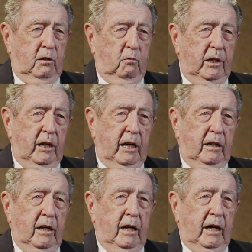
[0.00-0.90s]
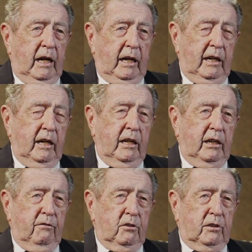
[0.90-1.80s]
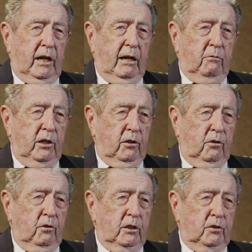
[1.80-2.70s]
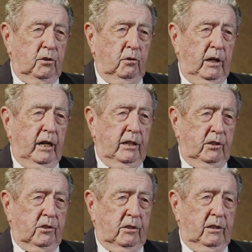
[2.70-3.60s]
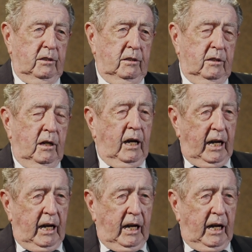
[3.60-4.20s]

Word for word: Now, we had, at any given time, we had 32 A's in uh,